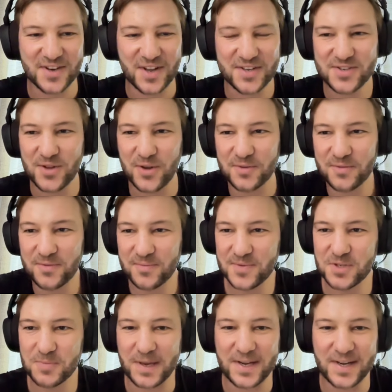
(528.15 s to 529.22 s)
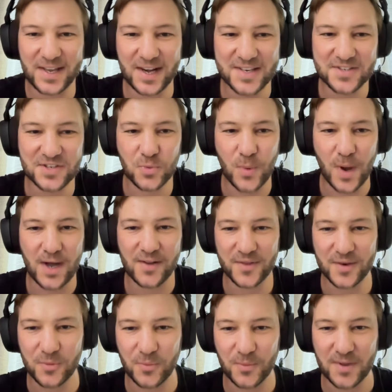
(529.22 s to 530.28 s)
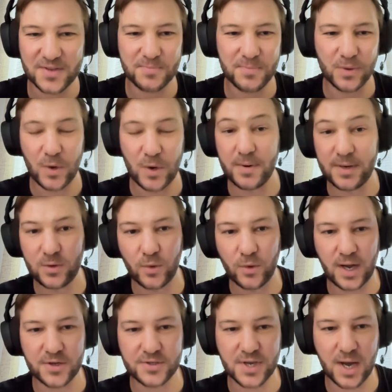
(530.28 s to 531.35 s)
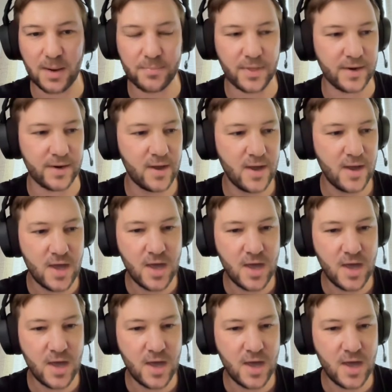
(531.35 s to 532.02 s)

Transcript: then I start spending less as well, and then when Bitcoin goes up, then